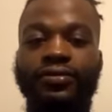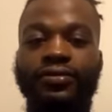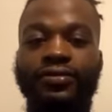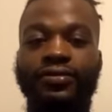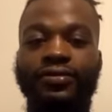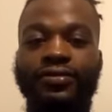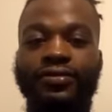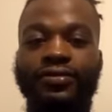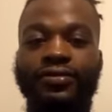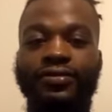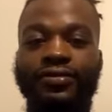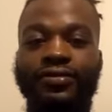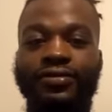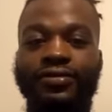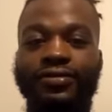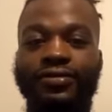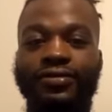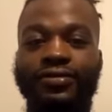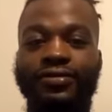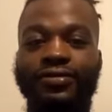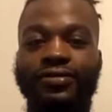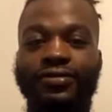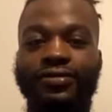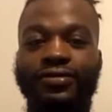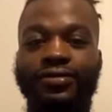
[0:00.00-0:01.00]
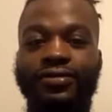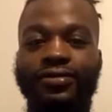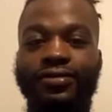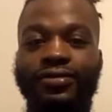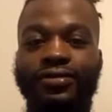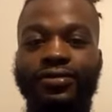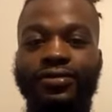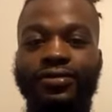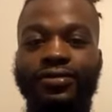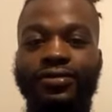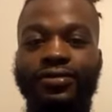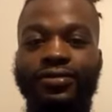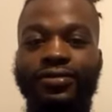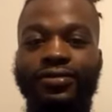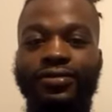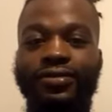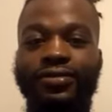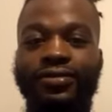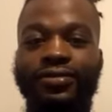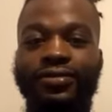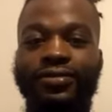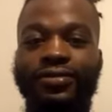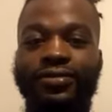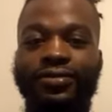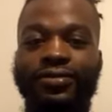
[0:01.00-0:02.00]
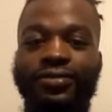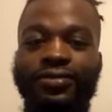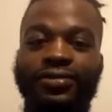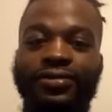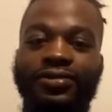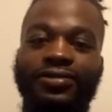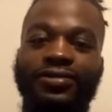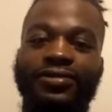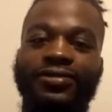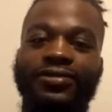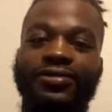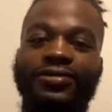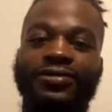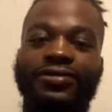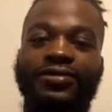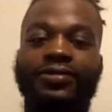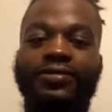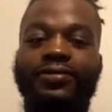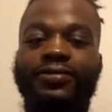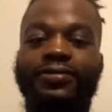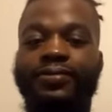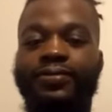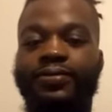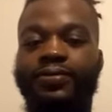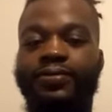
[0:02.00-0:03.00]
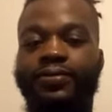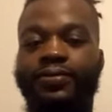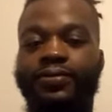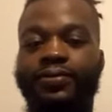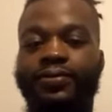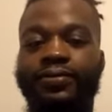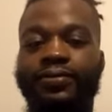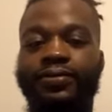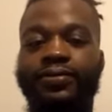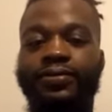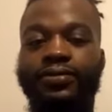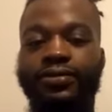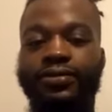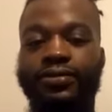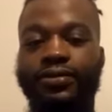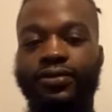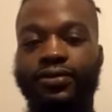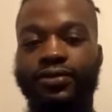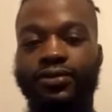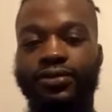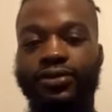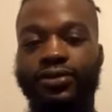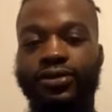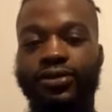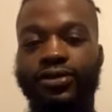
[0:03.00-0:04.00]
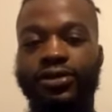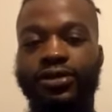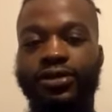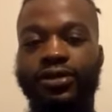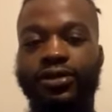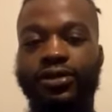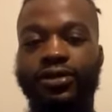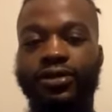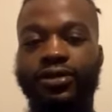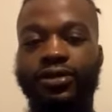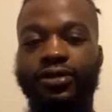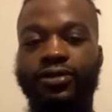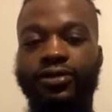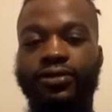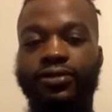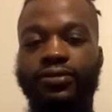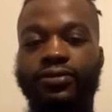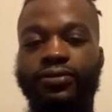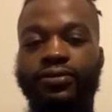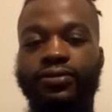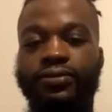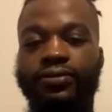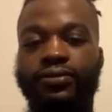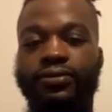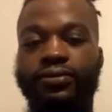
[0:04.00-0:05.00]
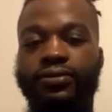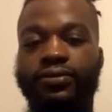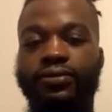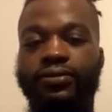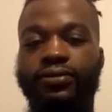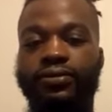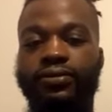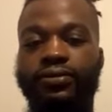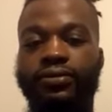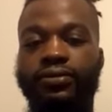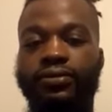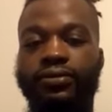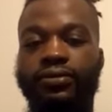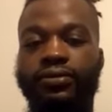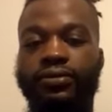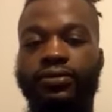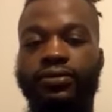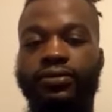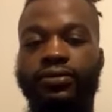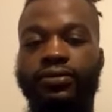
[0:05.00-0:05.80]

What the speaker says: (silent)